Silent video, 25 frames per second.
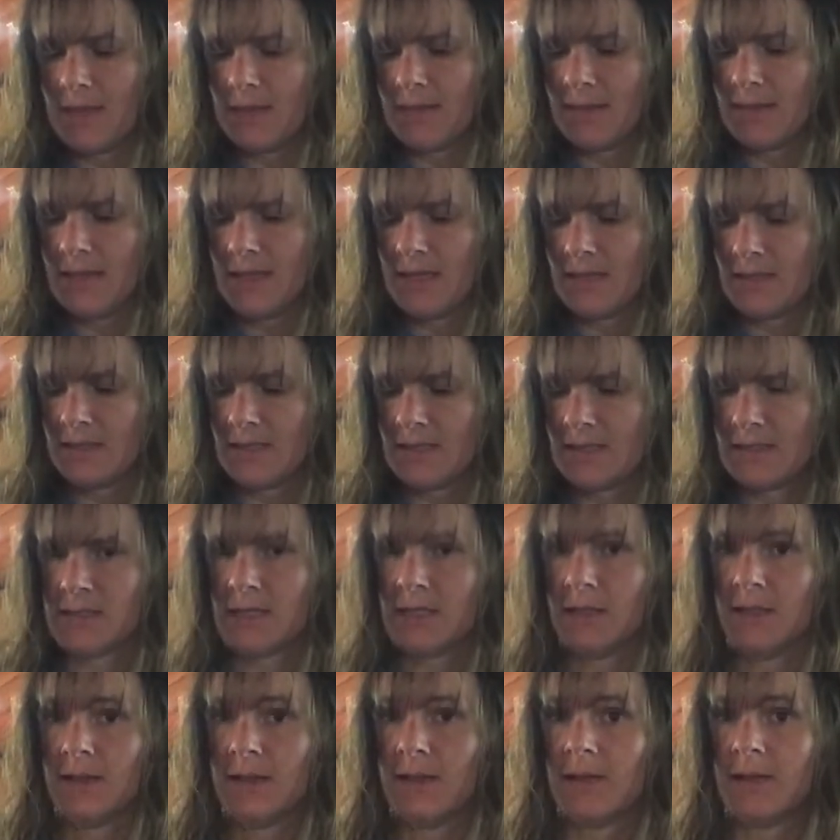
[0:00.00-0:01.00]
That's a
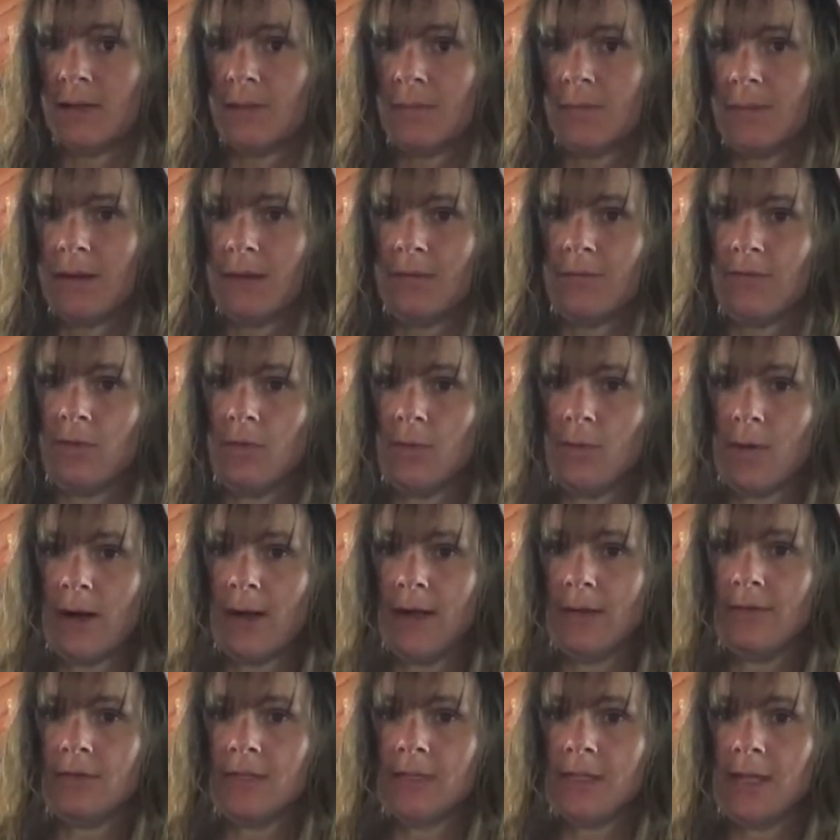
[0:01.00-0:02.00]
little bit of a
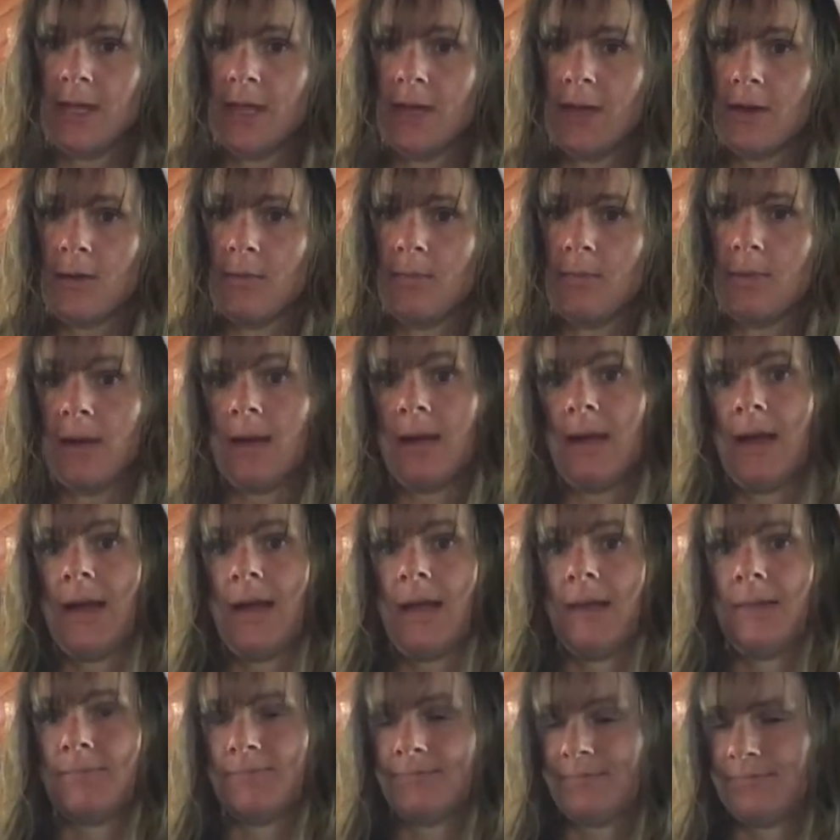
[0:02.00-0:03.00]
wives' tale, but
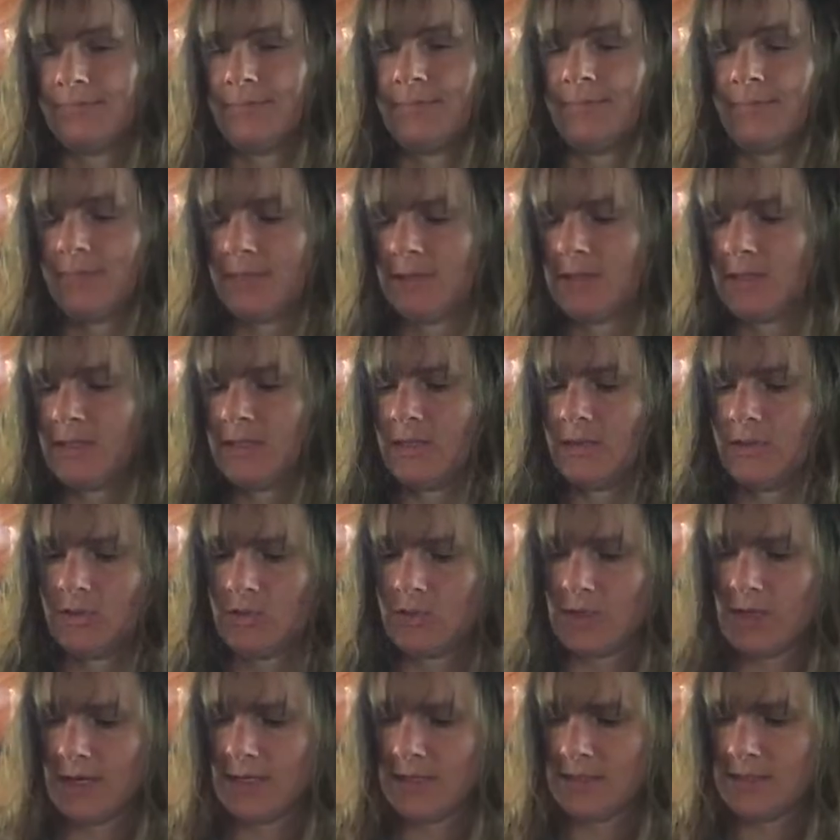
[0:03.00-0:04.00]
I still
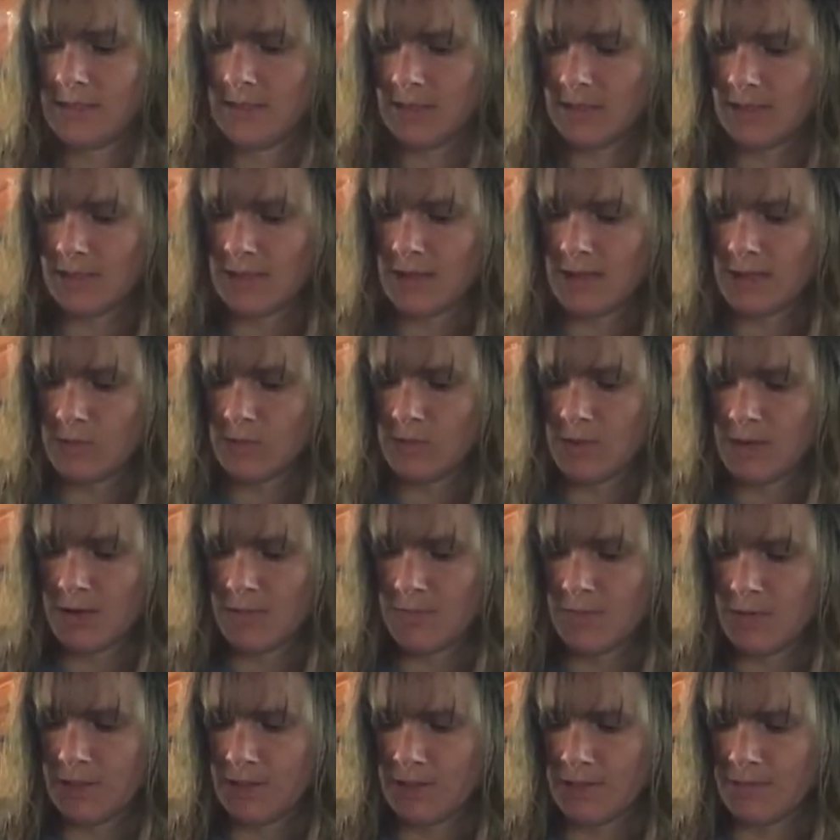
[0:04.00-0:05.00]
try to stick. That's why I
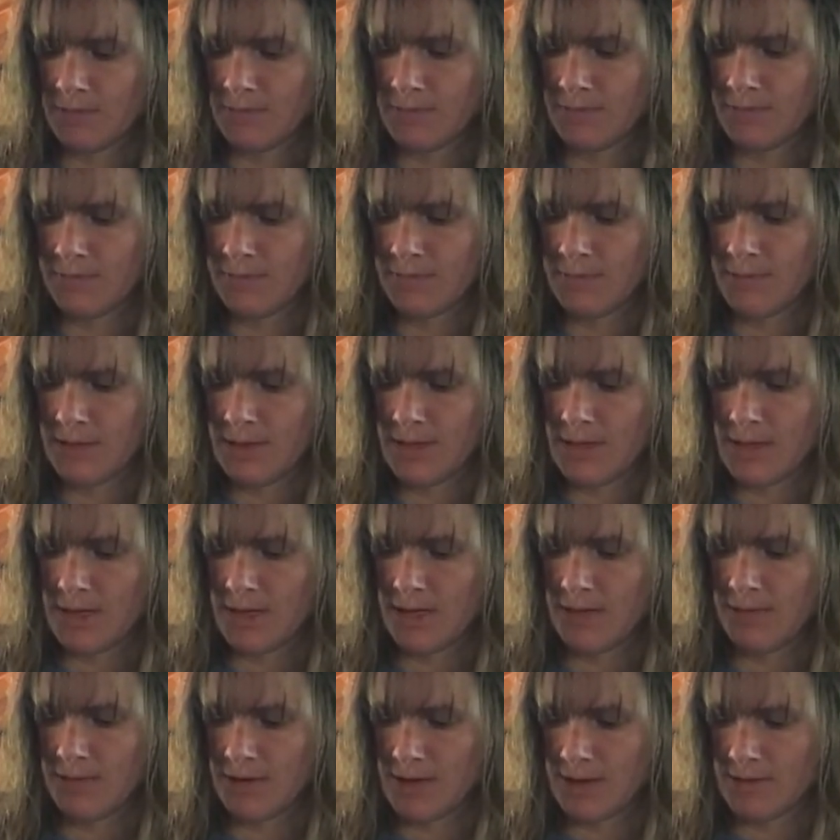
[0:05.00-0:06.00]
brought the honey
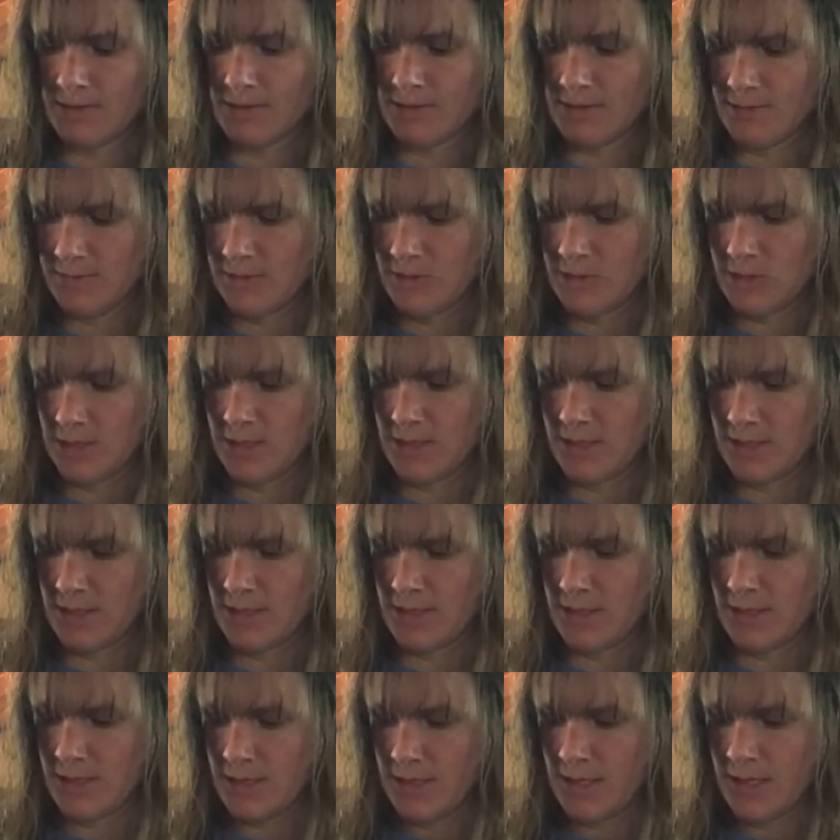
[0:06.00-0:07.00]
when I was in Michigan,
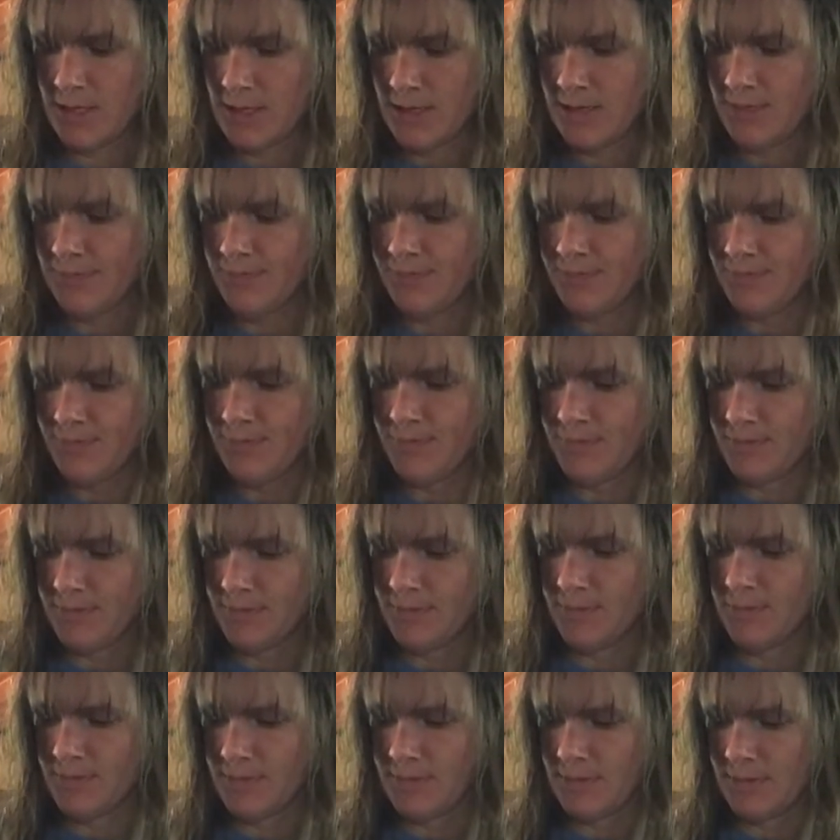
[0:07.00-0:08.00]

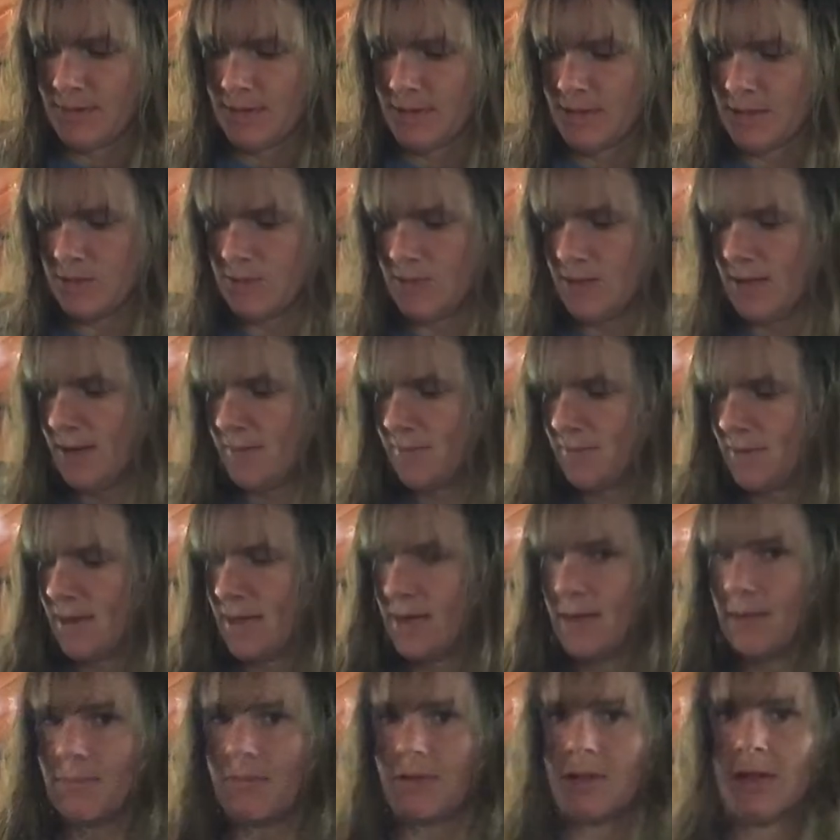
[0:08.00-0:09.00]
because we kept
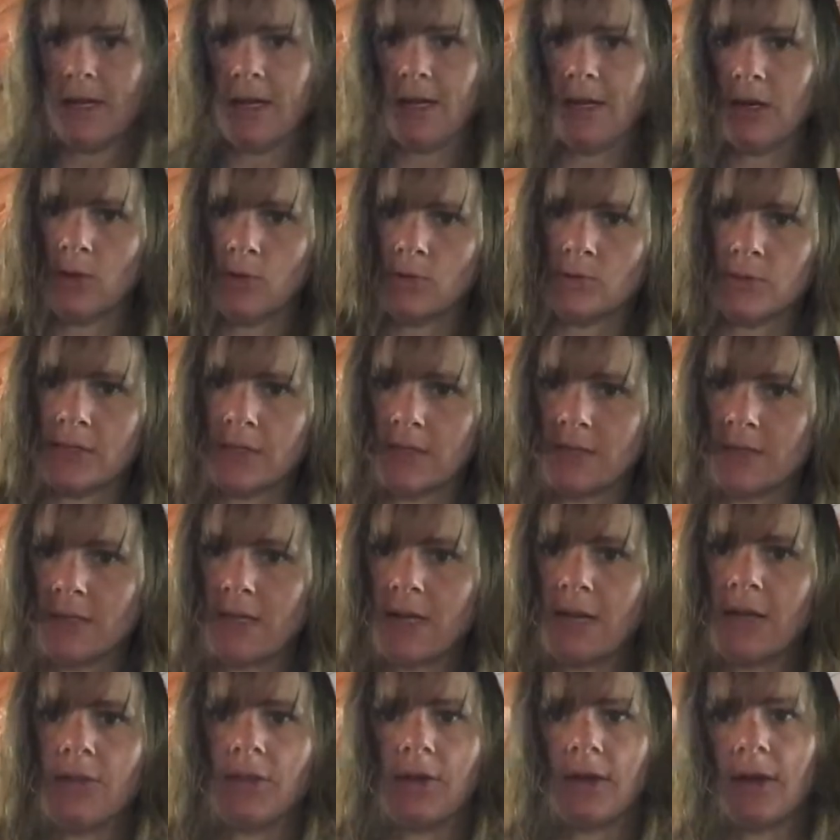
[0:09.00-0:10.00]
getting bloody noses, and
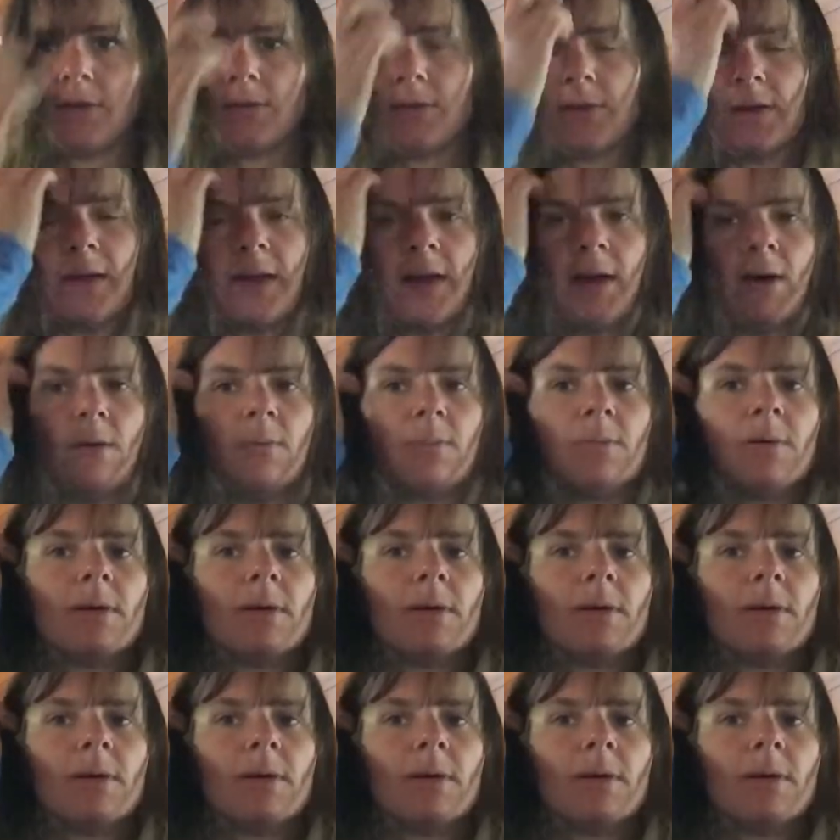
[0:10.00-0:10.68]
I thought it would help